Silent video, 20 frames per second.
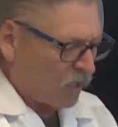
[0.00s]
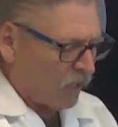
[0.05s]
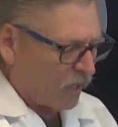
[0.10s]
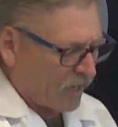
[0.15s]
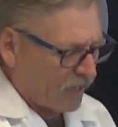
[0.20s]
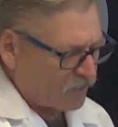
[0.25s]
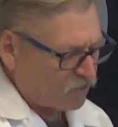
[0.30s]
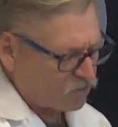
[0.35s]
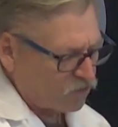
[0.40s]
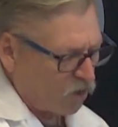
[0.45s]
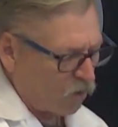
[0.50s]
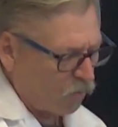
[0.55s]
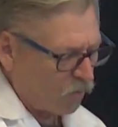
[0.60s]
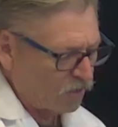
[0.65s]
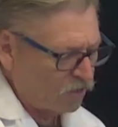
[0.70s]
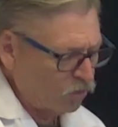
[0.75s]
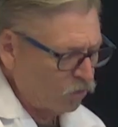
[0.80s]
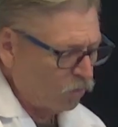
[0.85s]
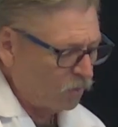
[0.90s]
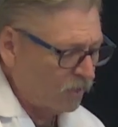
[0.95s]
And so when
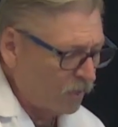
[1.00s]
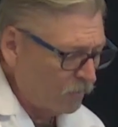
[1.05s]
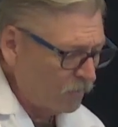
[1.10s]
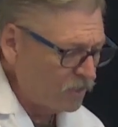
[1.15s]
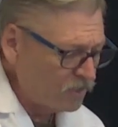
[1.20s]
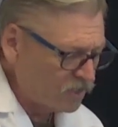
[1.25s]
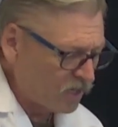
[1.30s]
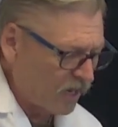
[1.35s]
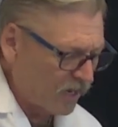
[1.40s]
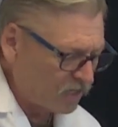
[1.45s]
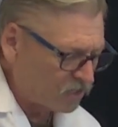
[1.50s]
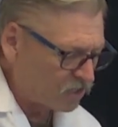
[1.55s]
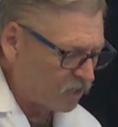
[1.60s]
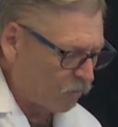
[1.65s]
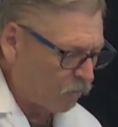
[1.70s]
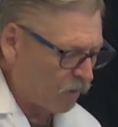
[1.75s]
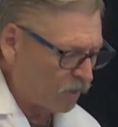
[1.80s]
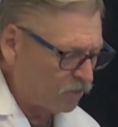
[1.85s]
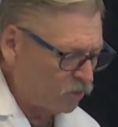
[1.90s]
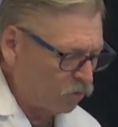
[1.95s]
you imitate
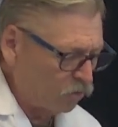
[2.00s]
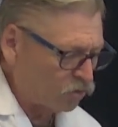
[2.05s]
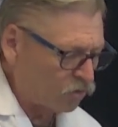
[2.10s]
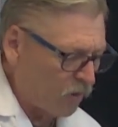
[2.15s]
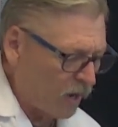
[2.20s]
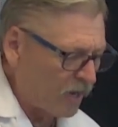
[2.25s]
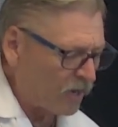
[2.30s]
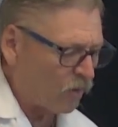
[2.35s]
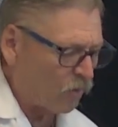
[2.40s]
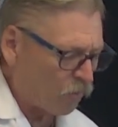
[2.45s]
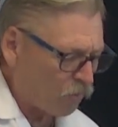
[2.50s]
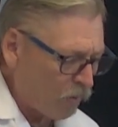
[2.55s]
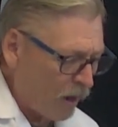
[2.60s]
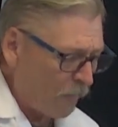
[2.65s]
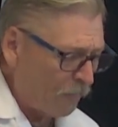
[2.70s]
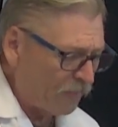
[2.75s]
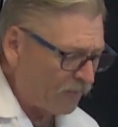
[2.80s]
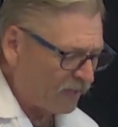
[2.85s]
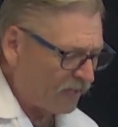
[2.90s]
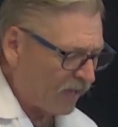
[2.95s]
someone, you try to
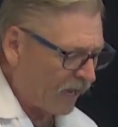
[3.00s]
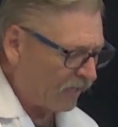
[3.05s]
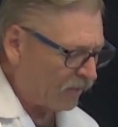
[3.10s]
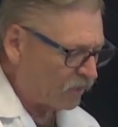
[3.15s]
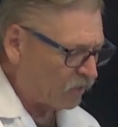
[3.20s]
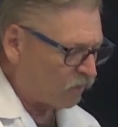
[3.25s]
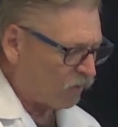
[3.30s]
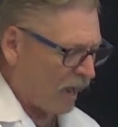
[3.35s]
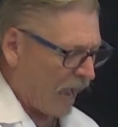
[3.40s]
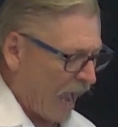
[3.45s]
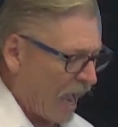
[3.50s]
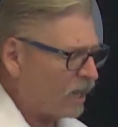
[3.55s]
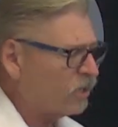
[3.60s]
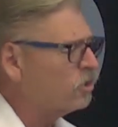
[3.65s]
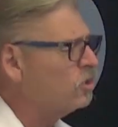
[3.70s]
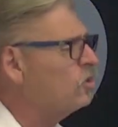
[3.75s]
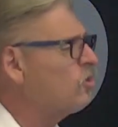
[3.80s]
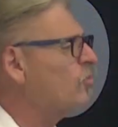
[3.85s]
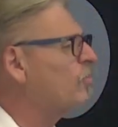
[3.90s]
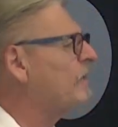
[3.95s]
replicate their
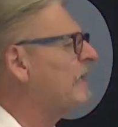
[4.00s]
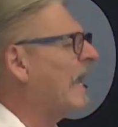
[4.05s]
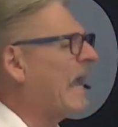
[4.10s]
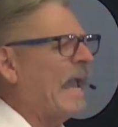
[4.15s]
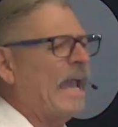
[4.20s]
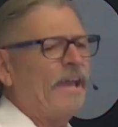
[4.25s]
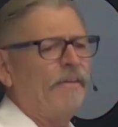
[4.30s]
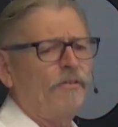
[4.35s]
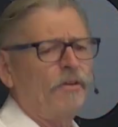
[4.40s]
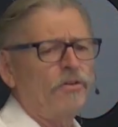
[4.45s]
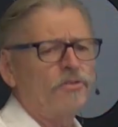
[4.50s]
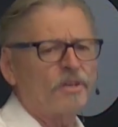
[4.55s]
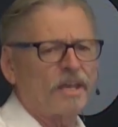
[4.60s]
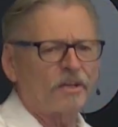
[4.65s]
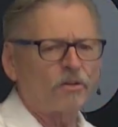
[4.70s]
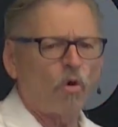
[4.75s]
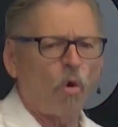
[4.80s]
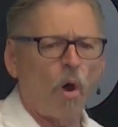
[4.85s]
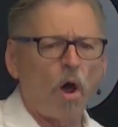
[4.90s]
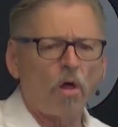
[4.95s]
actions, behaviors, and
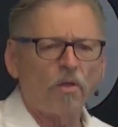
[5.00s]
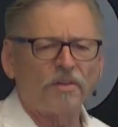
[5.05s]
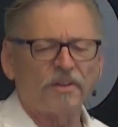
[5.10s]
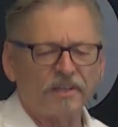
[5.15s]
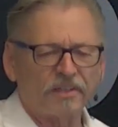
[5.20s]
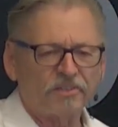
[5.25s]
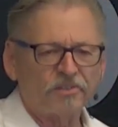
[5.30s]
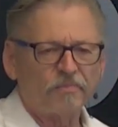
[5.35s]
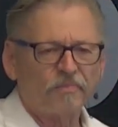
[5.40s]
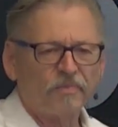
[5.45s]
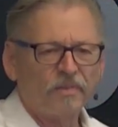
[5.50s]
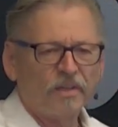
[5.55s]
qualities.